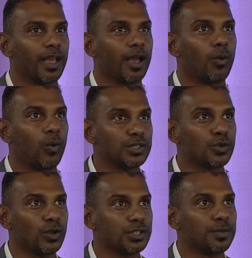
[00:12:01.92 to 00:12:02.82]
What's
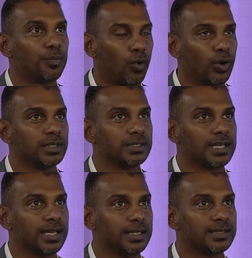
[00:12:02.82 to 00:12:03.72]
also important
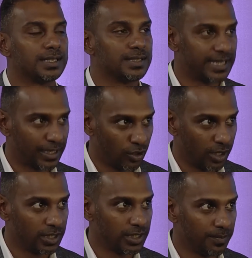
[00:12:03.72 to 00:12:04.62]
is
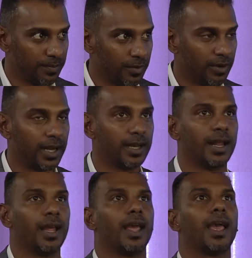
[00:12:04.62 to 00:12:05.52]
technology, right?
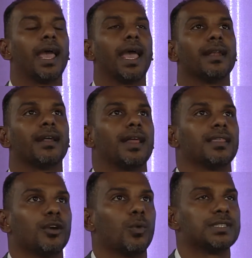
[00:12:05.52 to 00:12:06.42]
And I
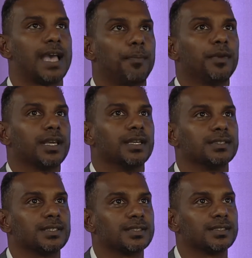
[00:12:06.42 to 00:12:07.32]
think what's happening is,
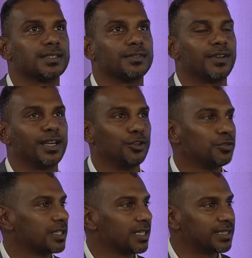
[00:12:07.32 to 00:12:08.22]
if I
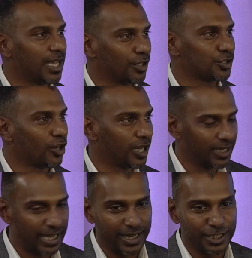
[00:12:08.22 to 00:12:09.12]
use a soccer
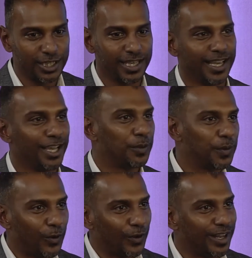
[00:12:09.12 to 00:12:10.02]
analogy, we
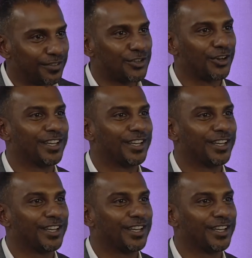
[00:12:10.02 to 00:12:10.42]
all love soccer